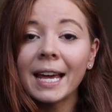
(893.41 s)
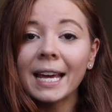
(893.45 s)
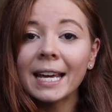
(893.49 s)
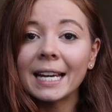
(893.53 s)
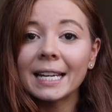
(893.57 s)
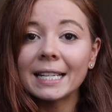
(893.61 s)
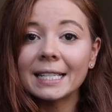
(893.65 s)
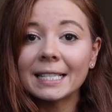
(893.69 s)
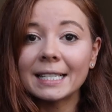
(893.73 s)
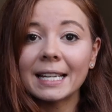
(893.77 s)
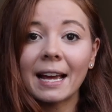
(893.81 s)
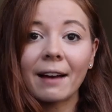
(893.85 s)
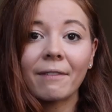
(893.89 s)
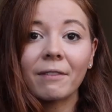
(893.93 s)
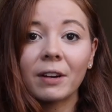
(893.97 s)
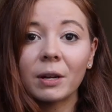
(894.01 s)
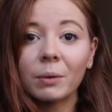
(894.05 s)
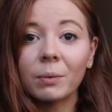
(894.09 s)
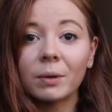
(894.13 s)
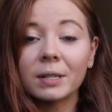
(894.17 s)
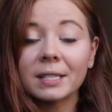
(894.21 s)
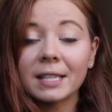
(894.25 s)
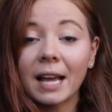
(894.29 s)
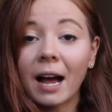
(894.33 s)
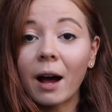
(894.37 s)
is definitely
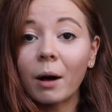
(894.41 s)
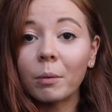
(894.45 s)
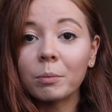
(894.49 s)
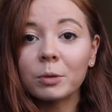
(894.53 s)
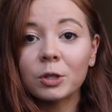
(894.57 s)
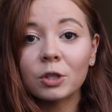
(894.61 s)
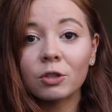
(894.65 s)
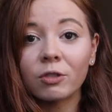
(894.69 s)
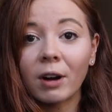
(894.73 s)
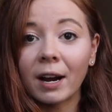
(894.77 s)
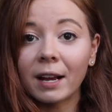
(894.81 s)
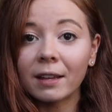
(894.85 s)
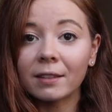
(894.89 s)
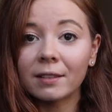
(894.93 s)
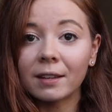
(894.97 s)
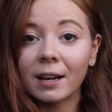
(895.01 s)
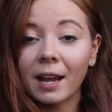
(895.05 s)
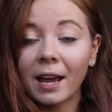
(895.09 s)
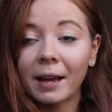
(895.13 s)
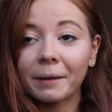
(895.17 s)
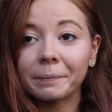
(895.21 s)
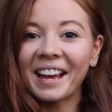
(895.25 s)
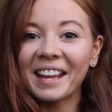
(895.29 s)
what's helped strengthen it.